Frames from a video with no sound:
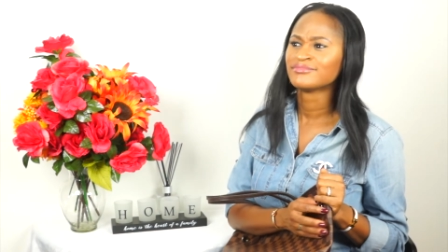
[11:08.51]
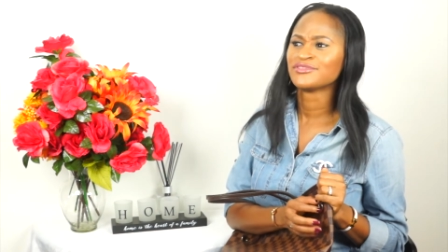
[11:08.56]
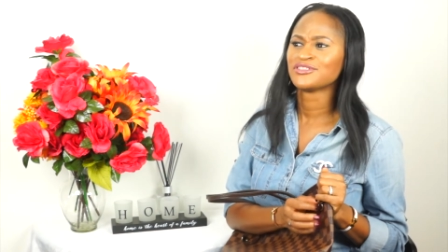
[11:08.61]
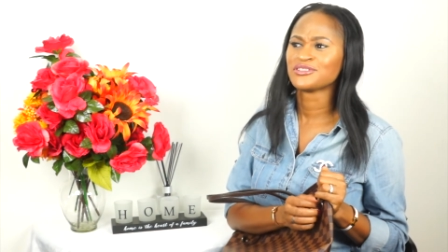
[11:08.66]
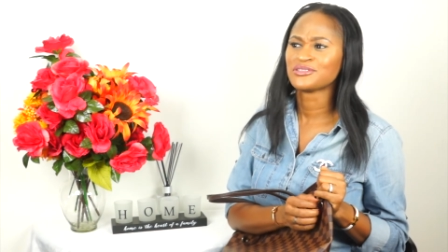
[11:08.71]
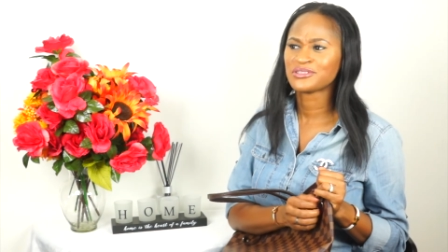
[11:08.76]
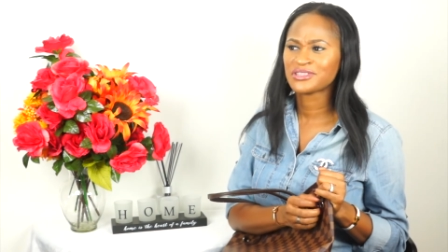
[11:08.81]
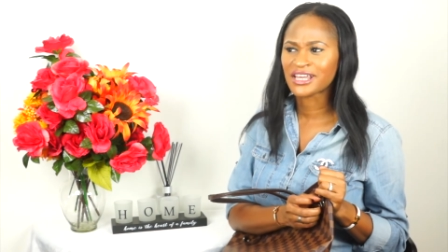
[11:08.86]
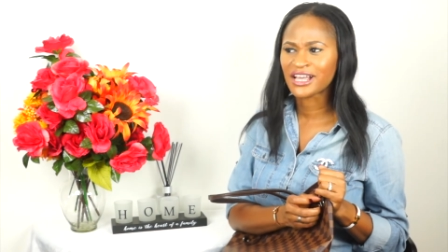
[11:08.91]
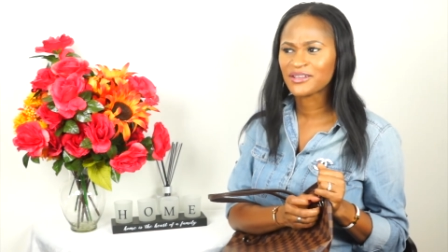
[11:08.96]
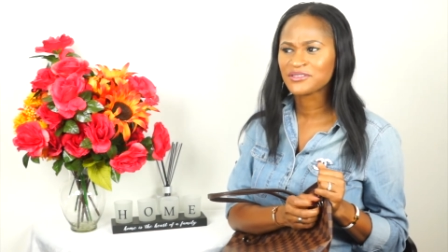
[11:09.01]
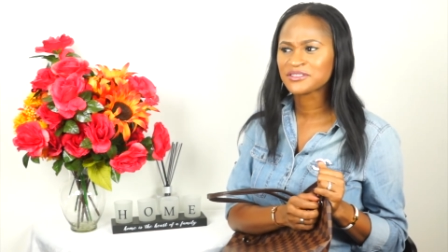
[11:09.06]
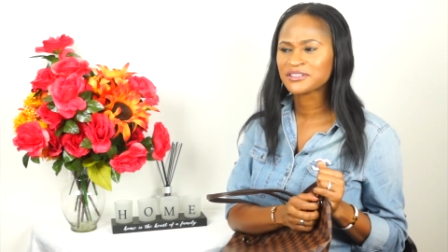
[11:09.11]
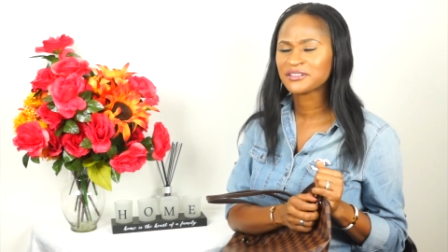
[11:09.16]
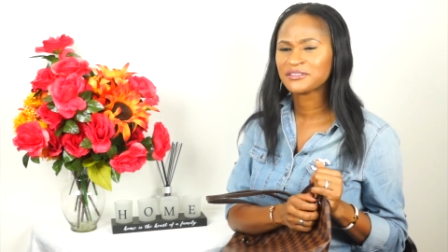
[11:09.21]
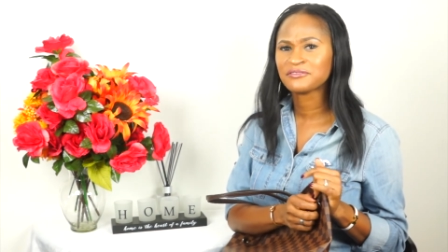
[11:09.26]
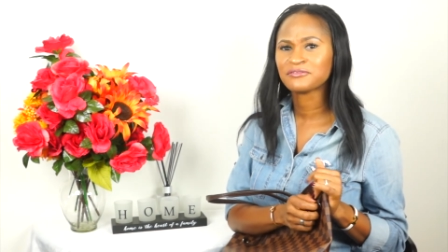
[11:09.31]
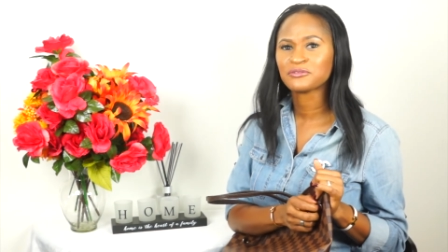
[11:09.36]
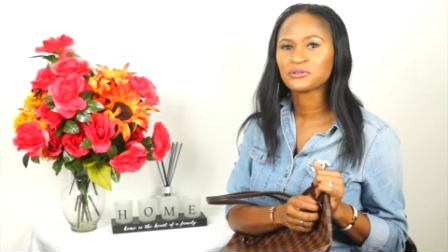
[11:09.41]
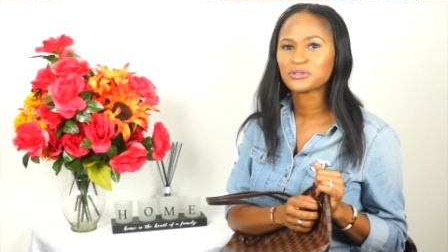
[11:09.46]
two thousand
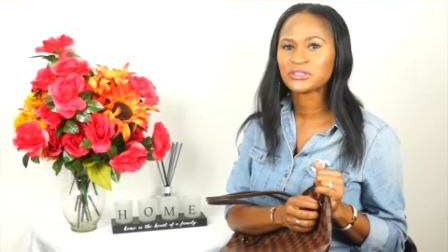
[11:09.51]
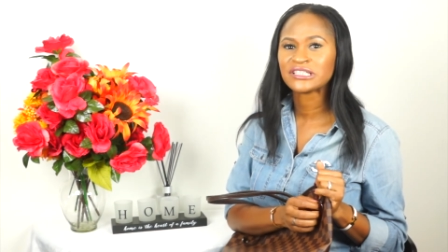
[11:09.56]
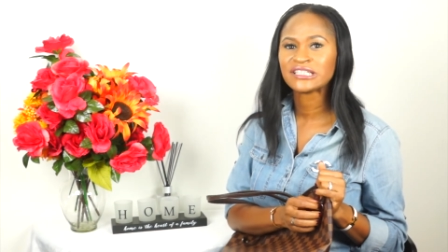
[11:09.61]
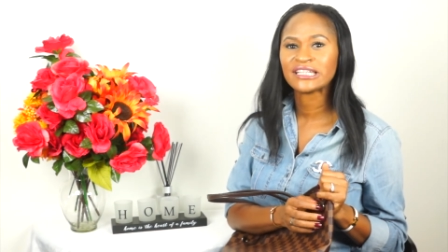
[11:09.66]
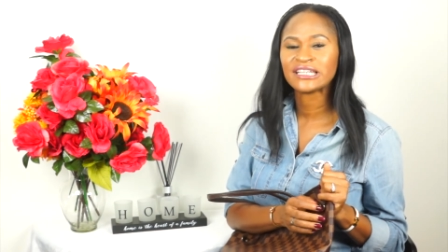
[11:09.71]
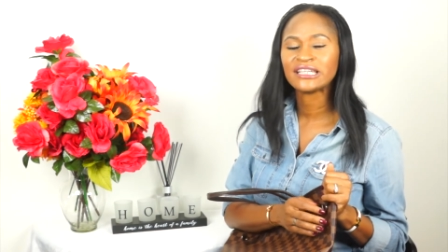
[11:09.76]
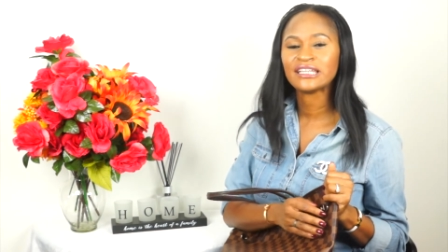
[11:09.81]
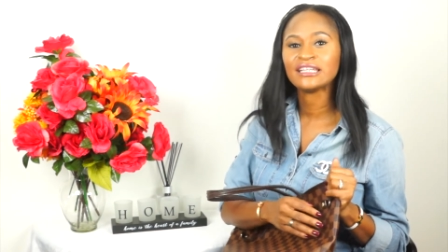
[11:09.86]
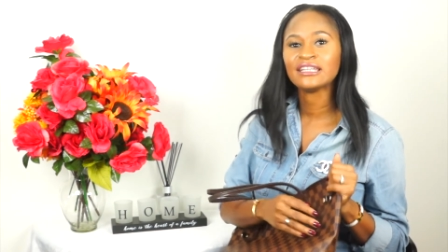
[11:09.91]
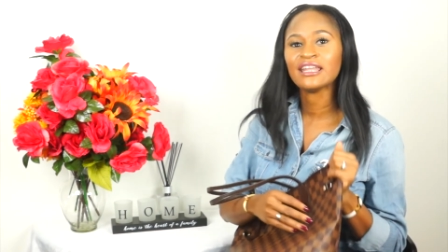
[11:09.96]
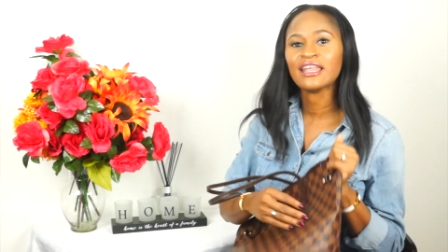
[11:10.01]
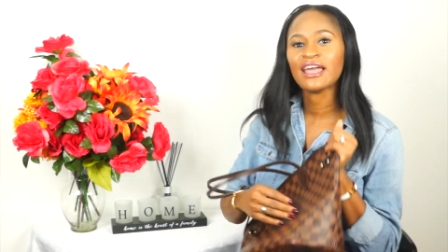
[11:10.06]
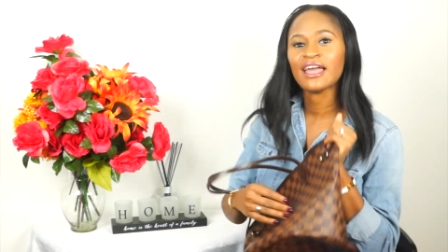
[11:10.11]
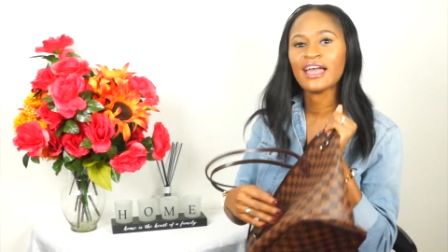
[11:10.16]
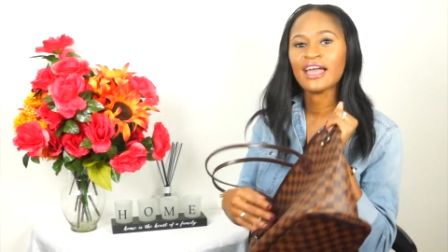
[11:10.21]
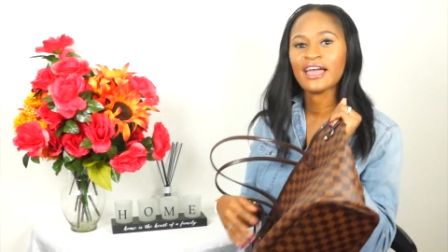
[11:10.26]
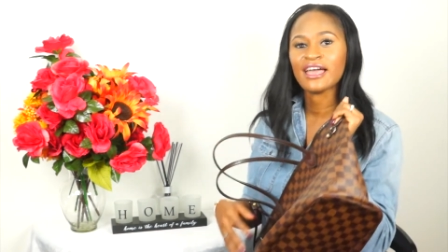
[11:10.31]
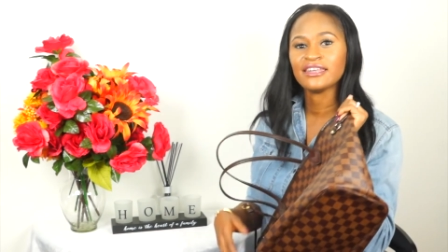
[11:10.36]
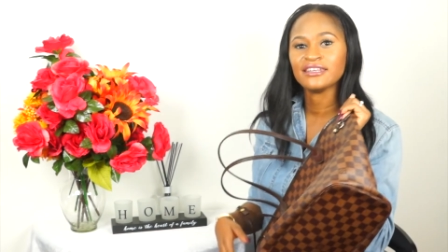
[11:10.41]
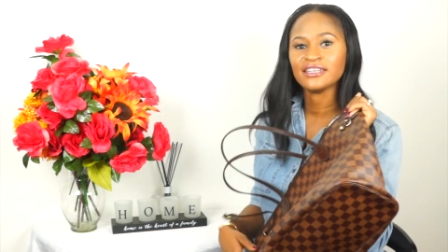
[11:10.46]
fourteen,
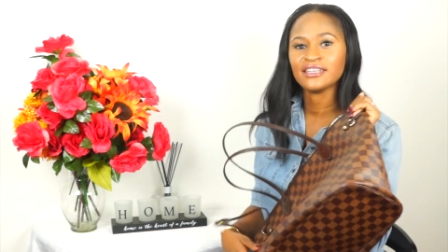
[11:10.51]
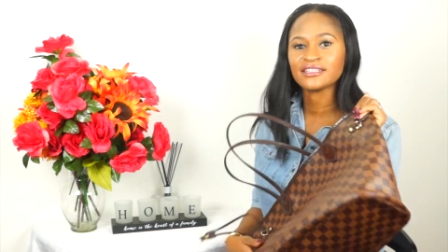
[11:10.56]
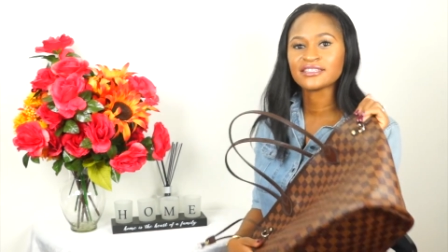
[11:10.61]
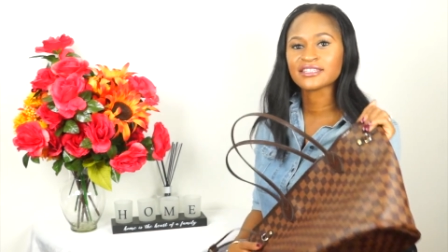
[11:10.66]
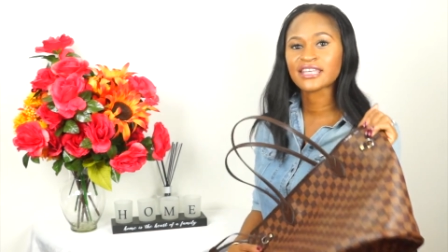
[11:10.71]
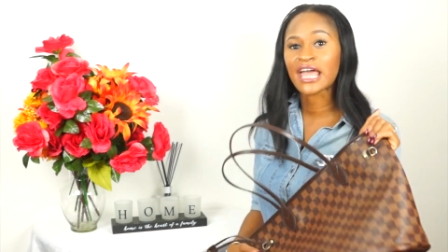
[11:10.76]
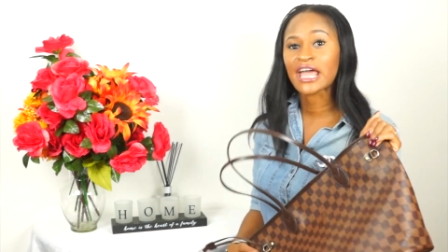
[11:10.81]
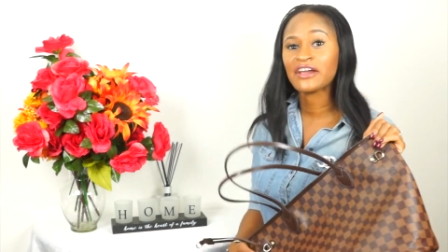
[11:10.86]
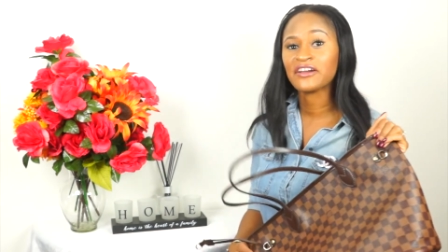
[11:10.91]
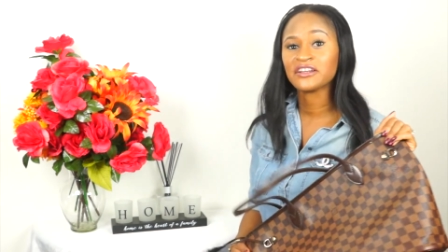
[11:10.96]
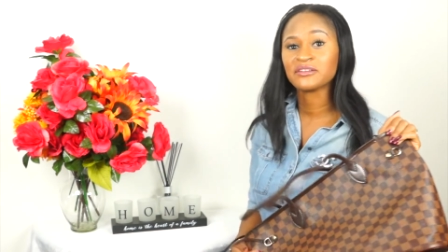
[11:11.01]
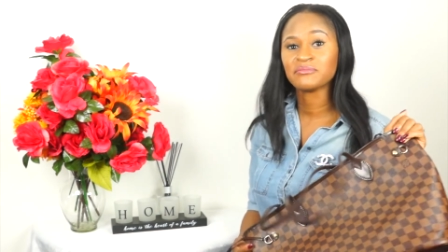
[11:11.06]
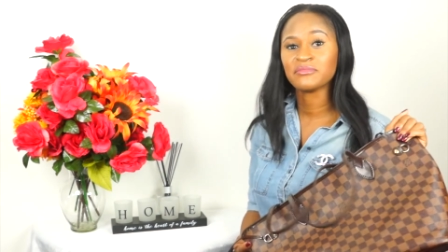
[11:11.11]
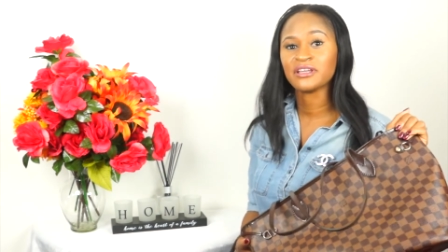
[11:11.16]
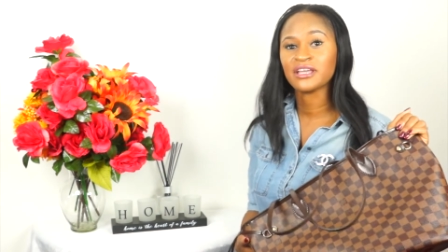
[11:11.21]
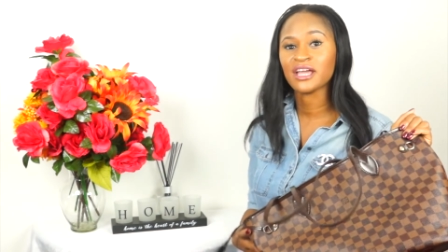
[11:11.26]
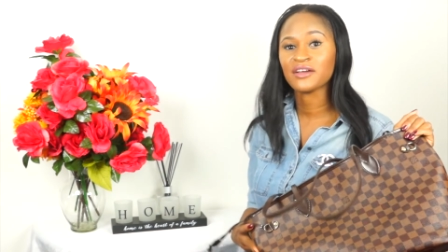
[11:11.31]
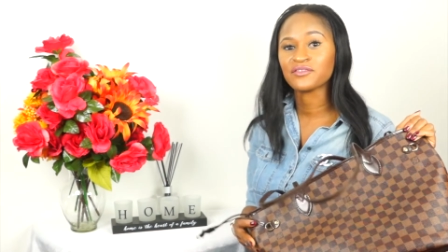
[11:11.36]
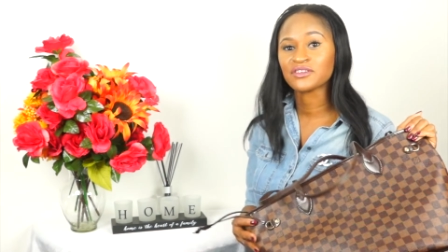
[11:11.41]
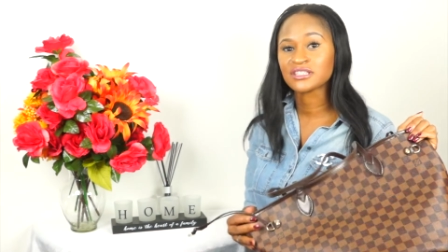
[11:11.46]
and it's carried
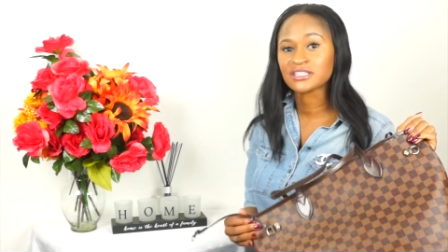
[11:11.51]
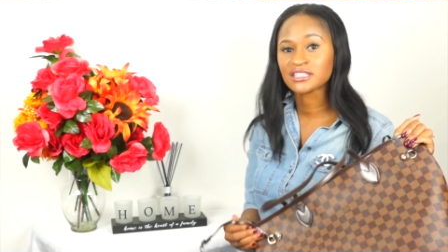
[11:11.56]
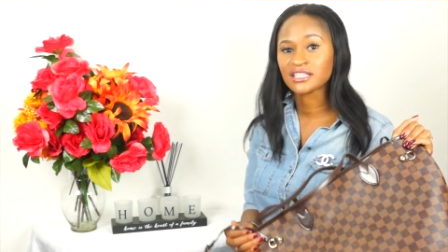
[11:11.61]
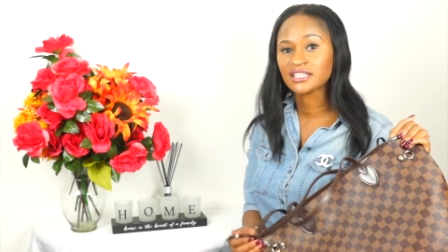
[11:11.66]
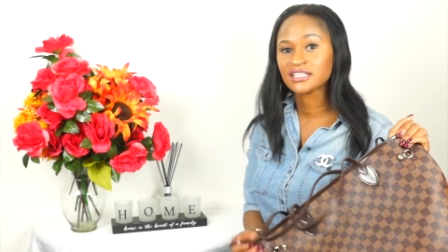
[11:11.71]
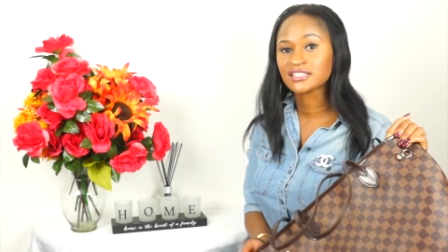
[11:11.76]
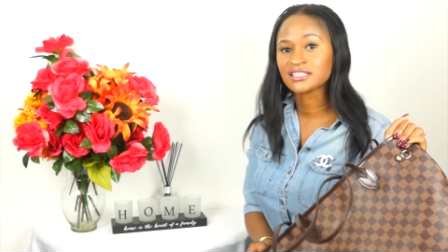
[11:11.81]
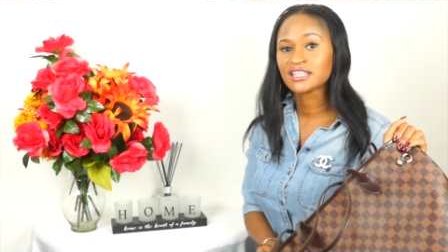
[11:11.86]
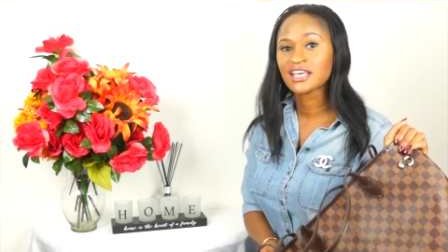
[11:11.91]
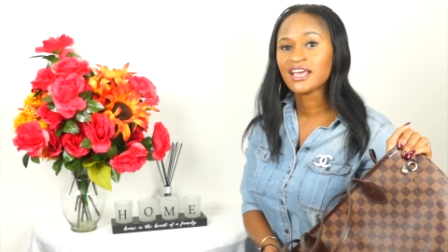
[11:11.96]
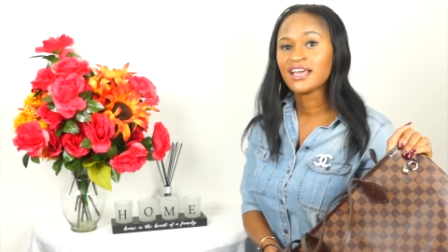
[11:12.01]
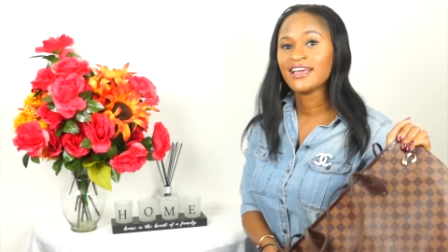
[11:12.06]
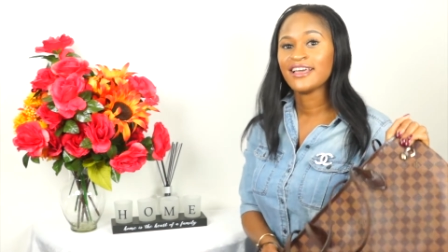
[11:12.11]
me ever since.